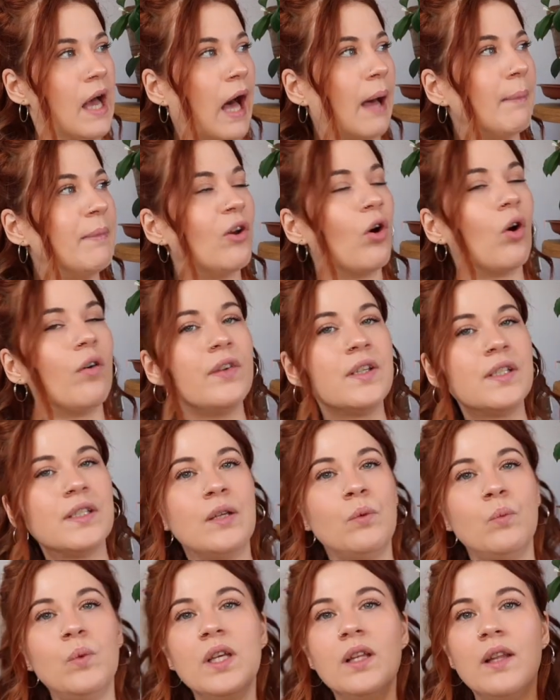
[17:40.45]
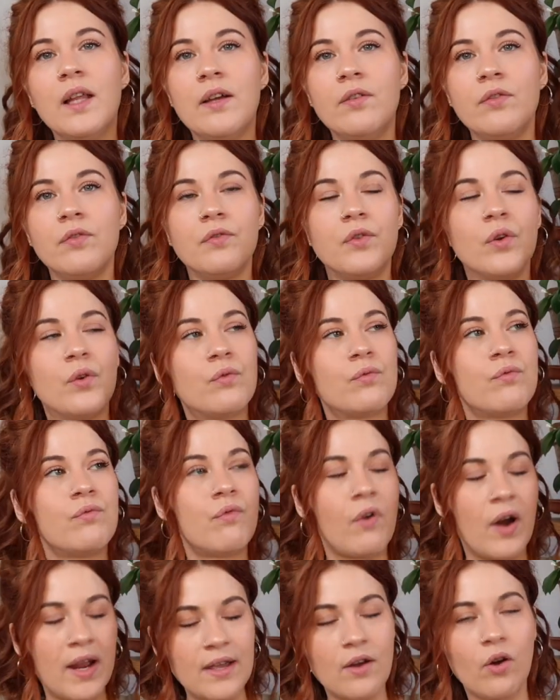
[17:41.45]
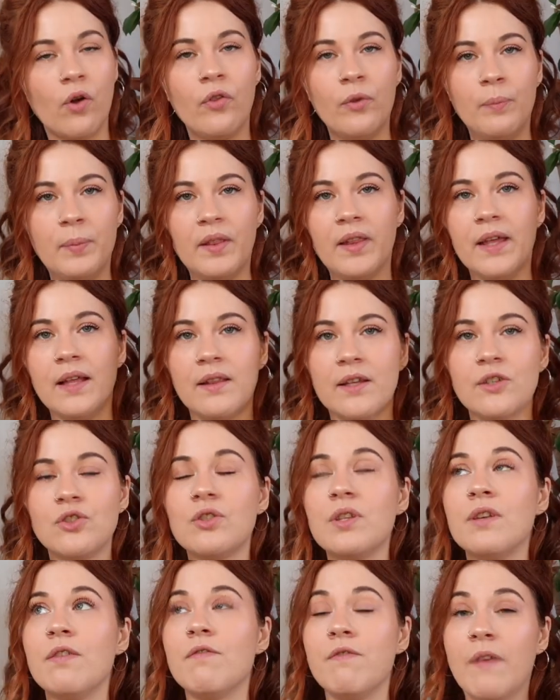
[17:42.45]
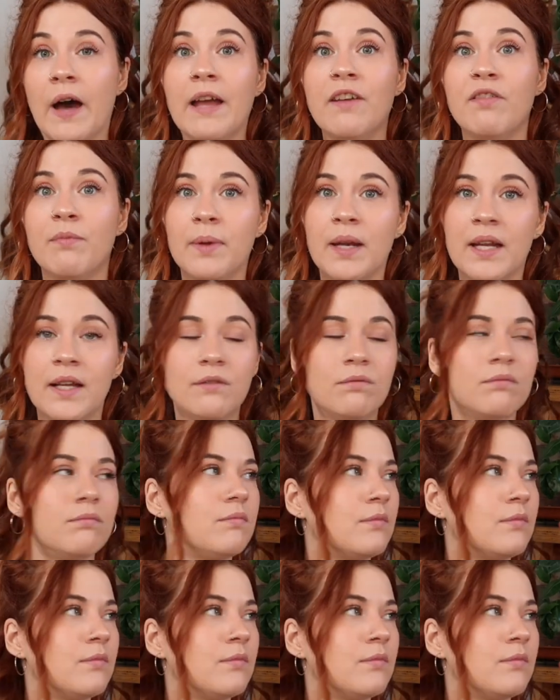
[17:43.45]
I mean, obviously we live right on the, like literally five minute,